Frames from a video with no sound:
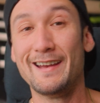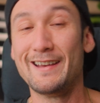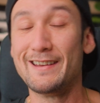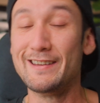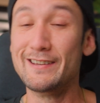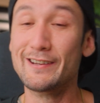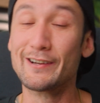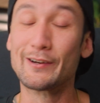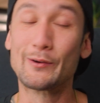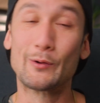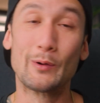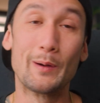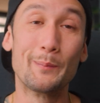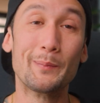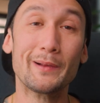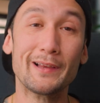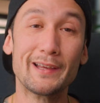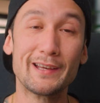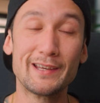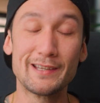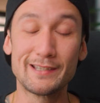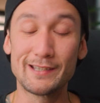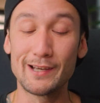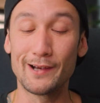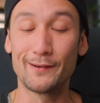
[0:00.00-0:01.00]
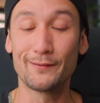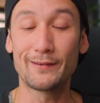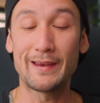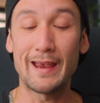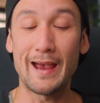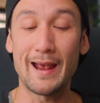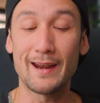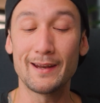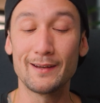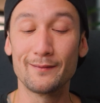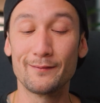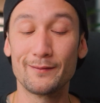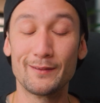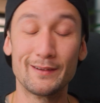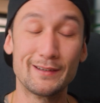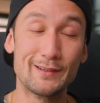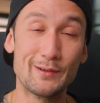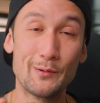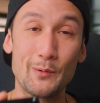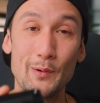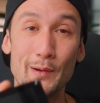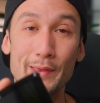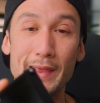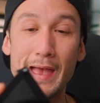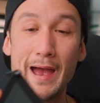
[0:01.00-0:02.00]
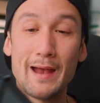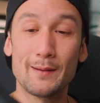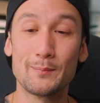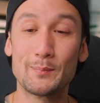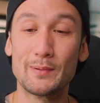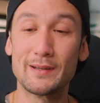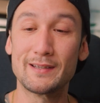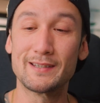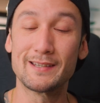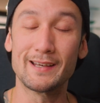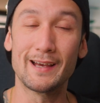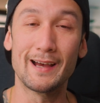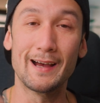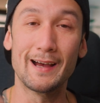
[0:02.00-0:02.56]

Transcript: You're crippling yourself, Canon, for doing that. But